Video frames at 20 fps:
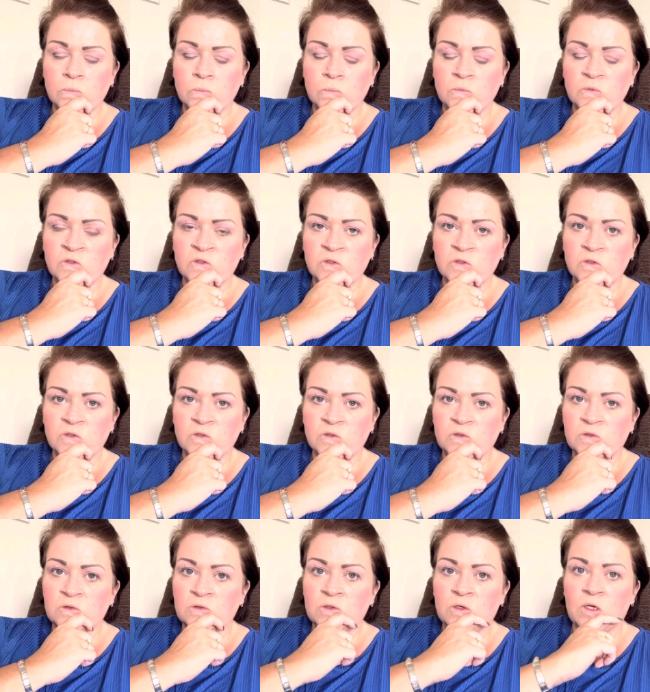Do
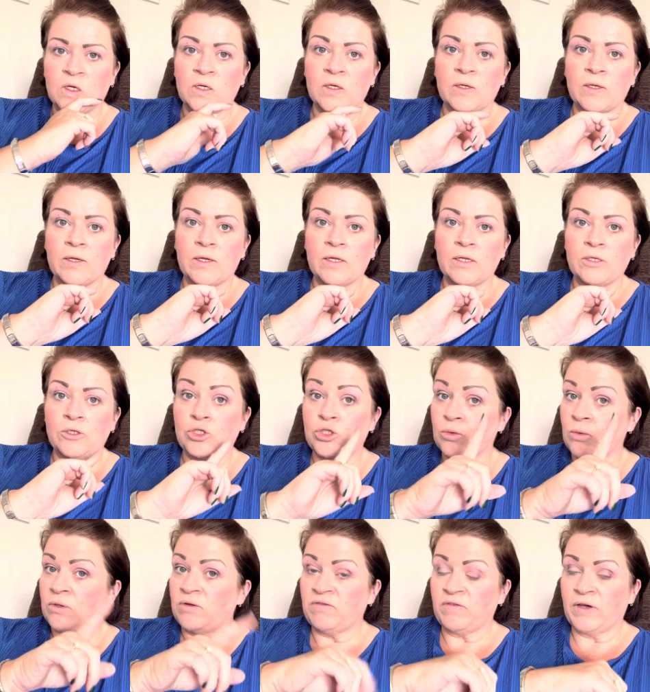
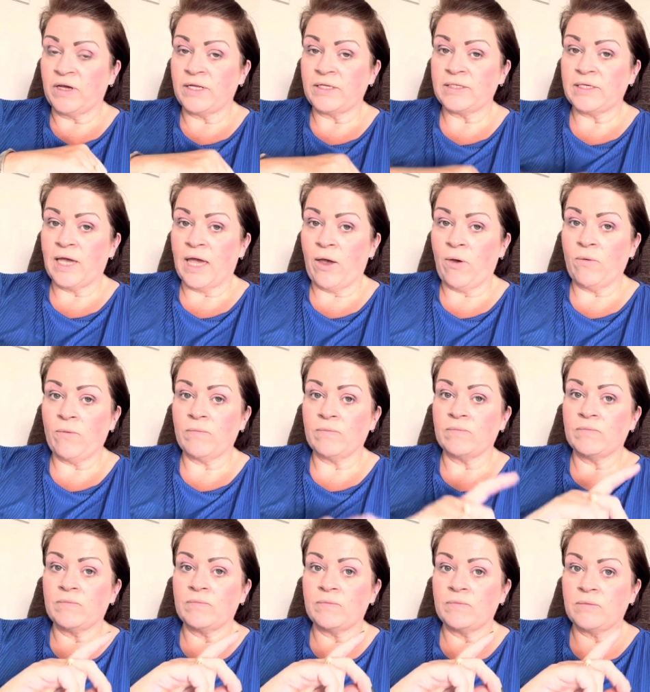you want to find out?
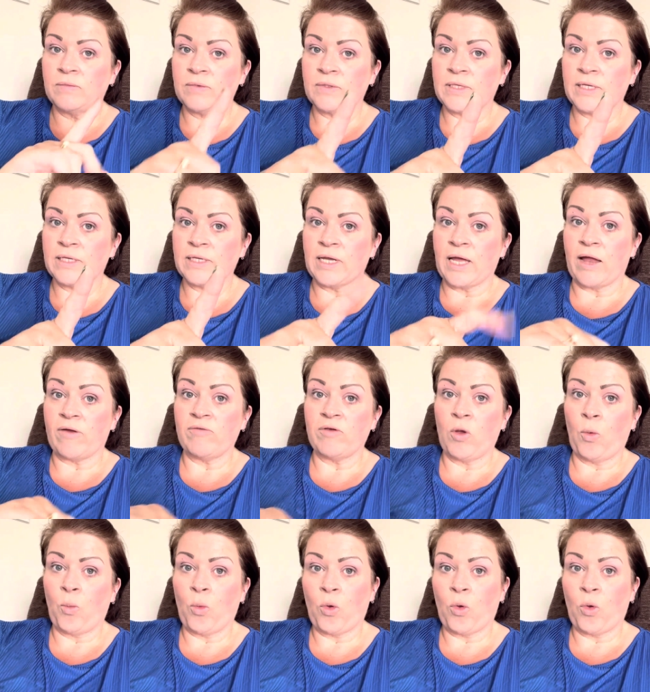Then carry on